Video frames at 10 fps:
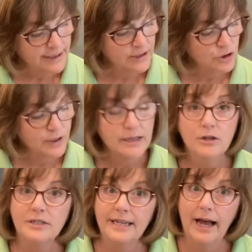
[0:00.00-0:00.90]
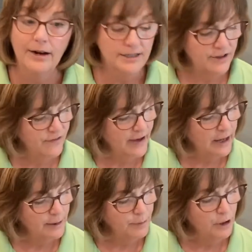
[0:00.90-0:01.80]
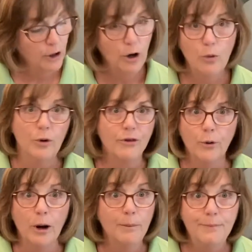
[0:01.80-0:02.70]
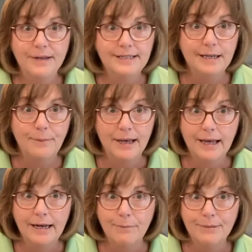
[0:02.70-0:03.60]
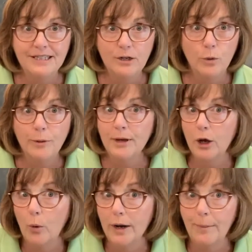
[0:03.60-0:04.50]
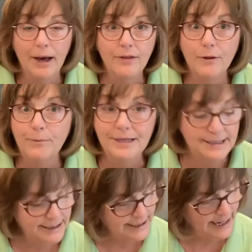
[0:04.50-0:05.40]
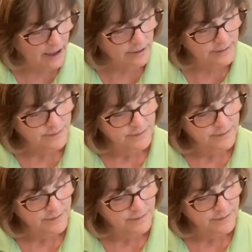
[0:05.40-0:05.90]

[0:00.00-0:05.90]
tree looked down into the valley below where there were busy men and busy women going about in the busy town.